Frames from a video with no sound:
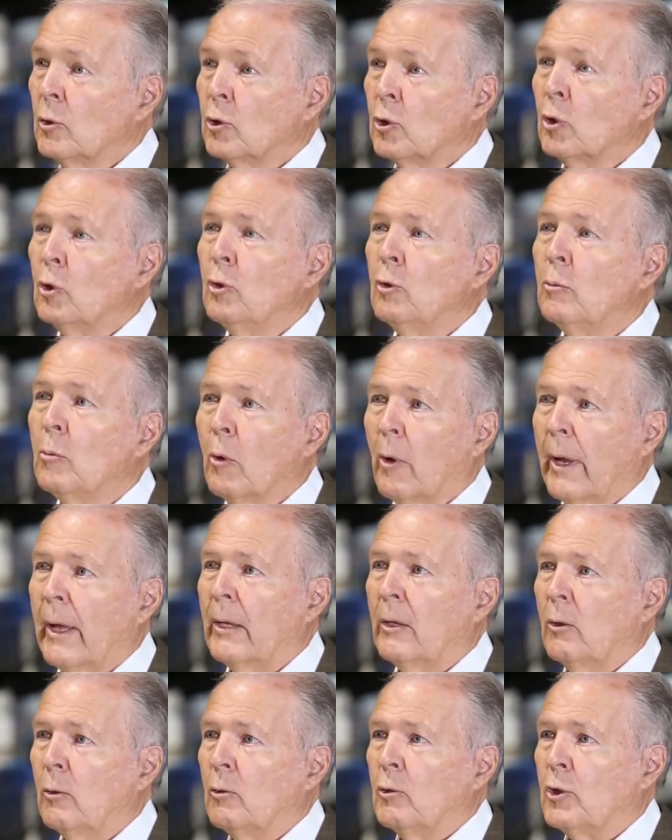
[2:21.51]
two
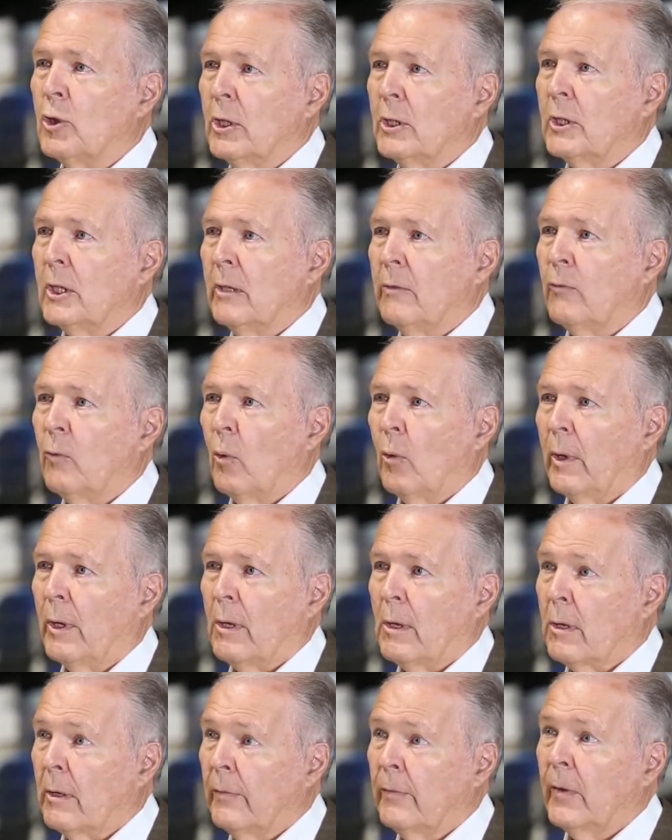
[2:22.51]
brand new
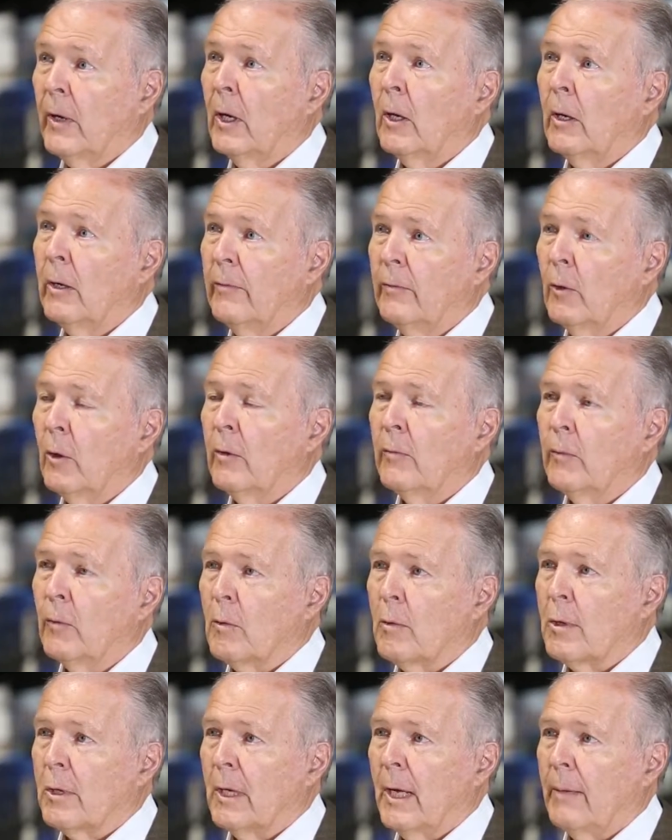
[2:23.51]
GT40s, the very, very
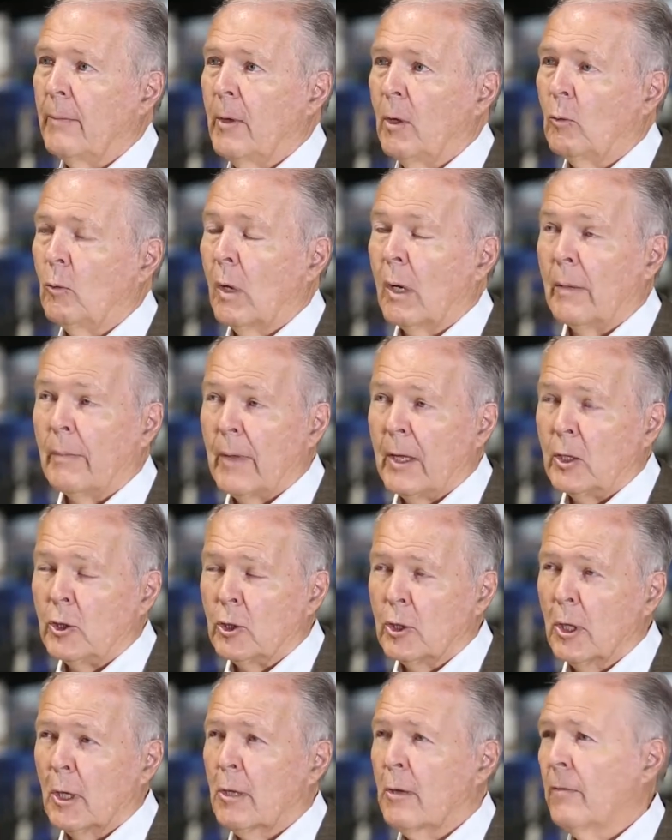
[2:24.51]
first time they'd run them.
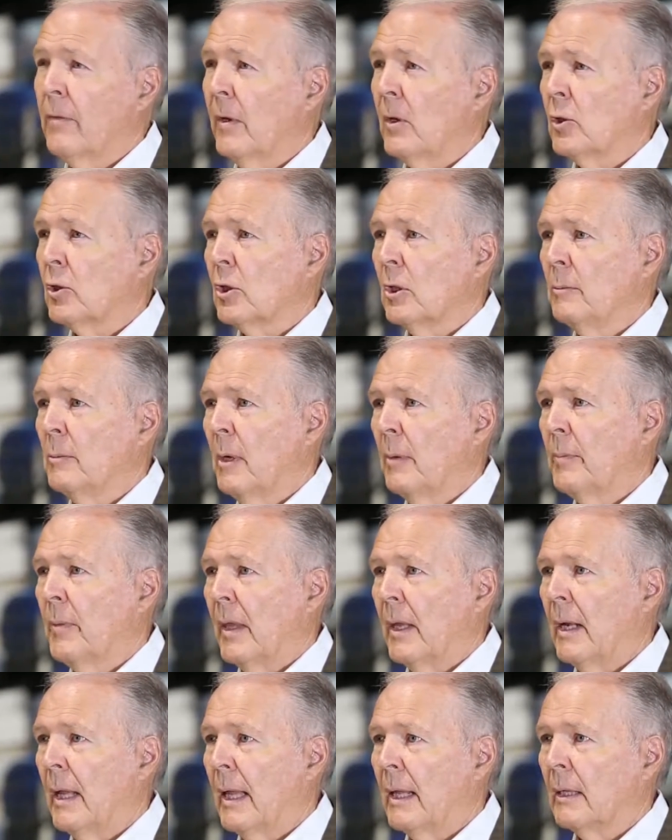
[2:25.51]
They just finished them up.
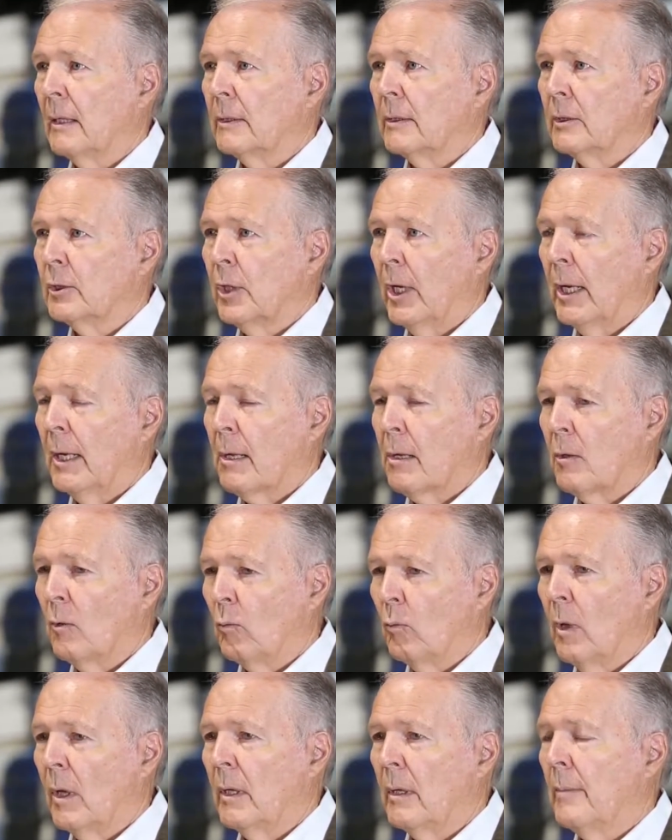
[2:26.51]
They'd had a chance
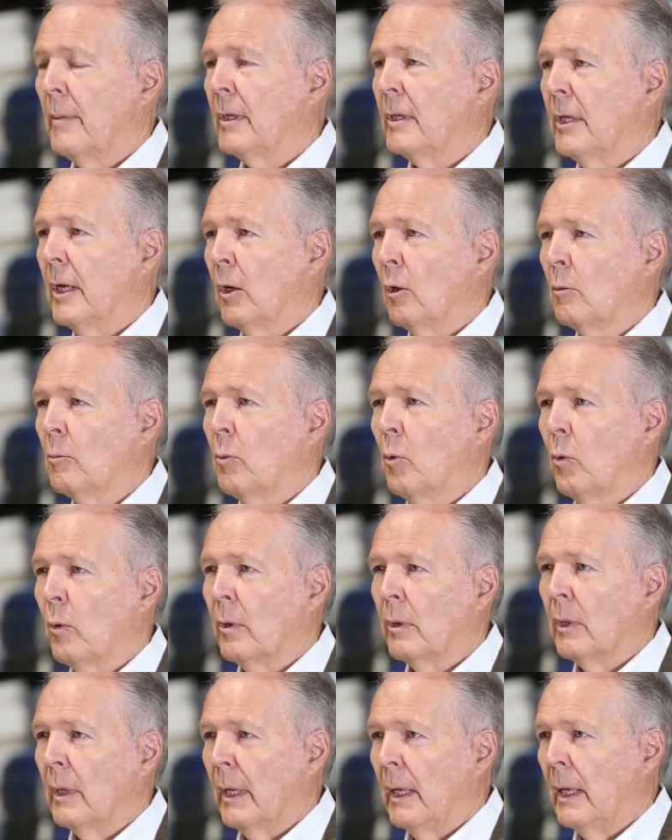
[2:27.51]
to run them at the
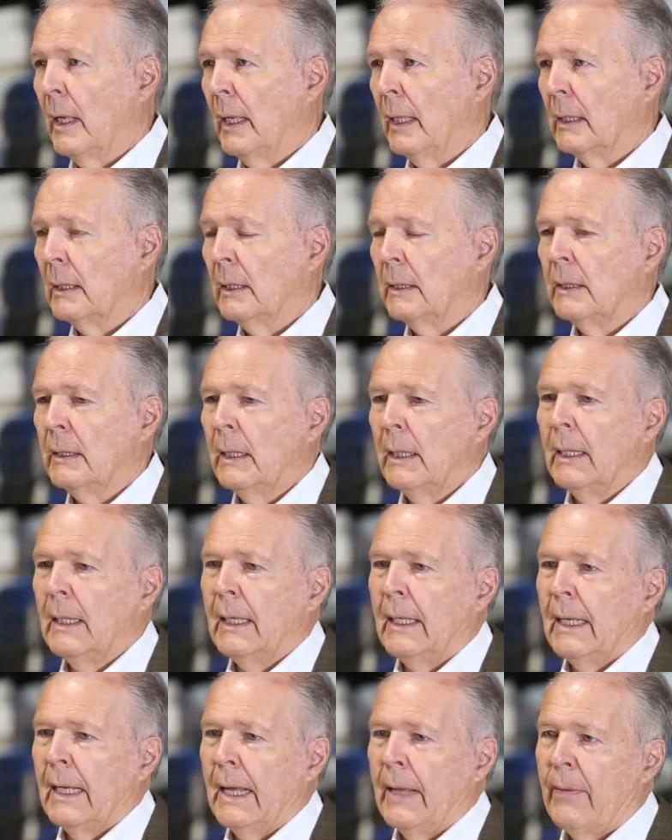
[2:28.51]
airport in England.
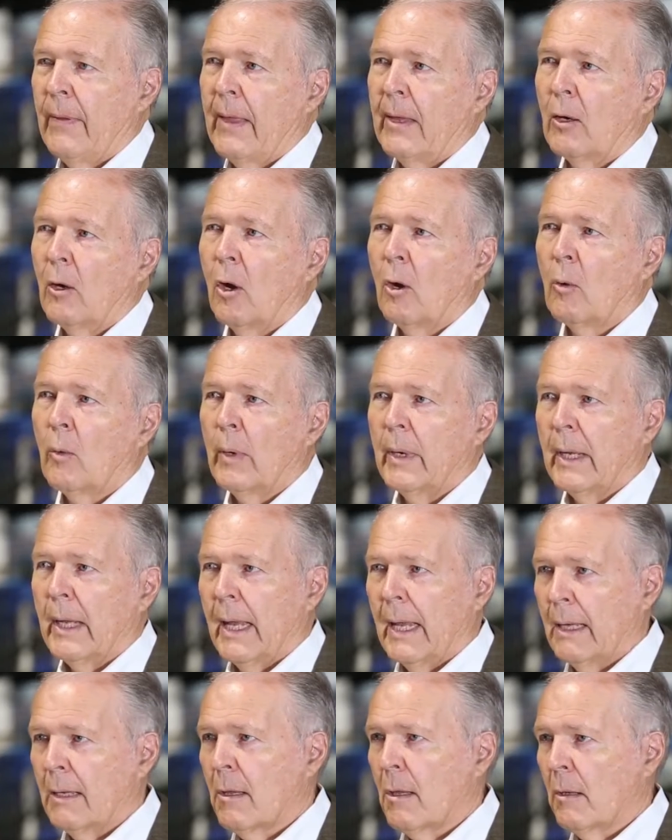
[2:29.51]
And they'd already
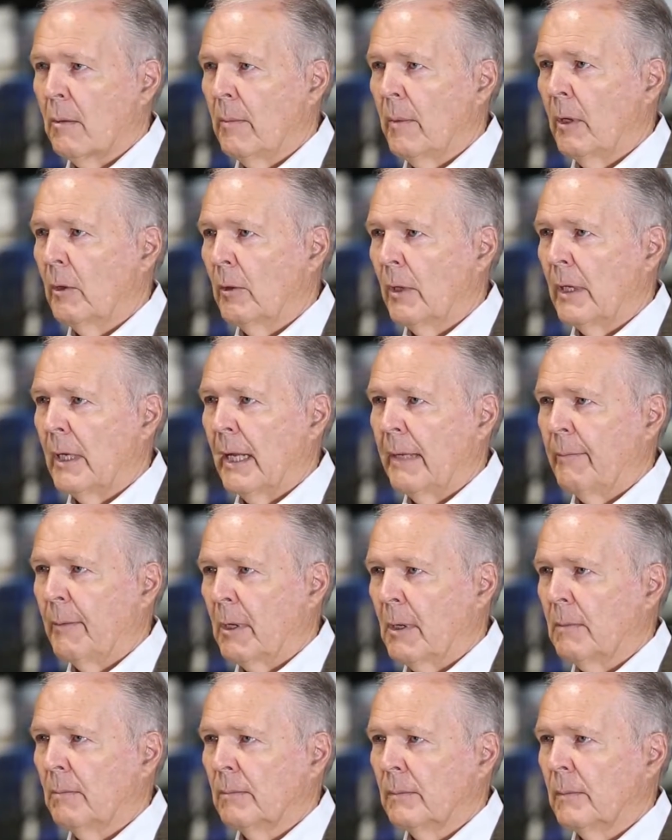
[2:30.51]
had some
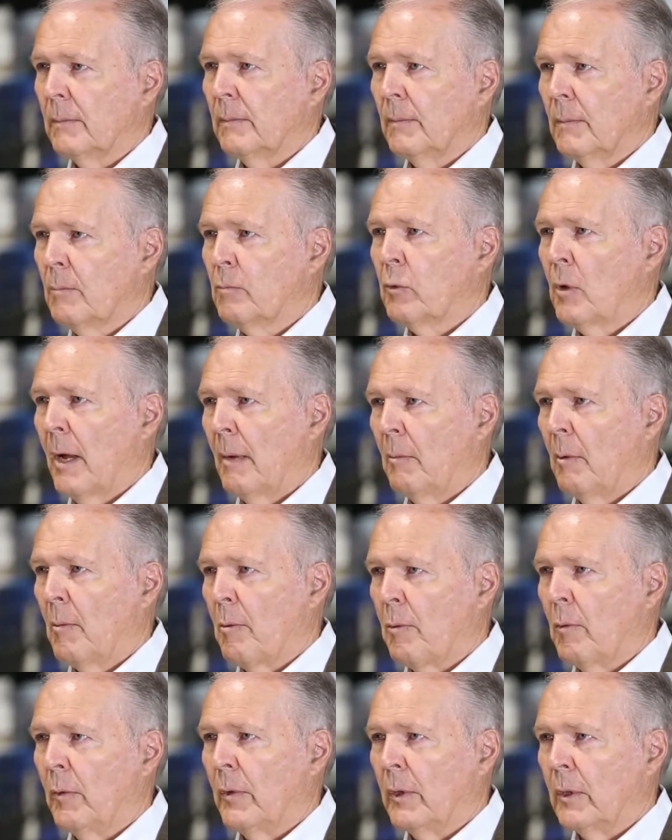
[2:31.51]
aerodynamic
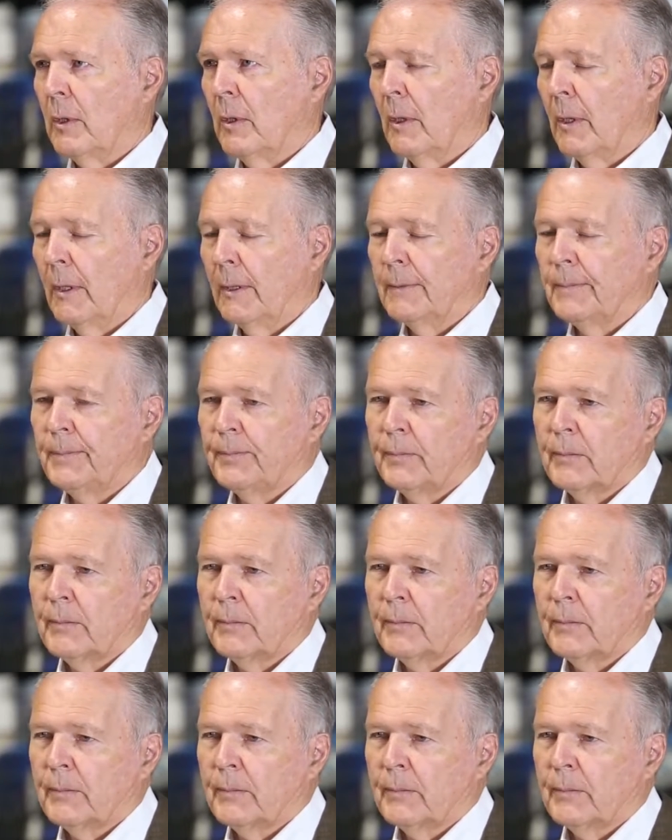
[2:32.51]
problems with the car.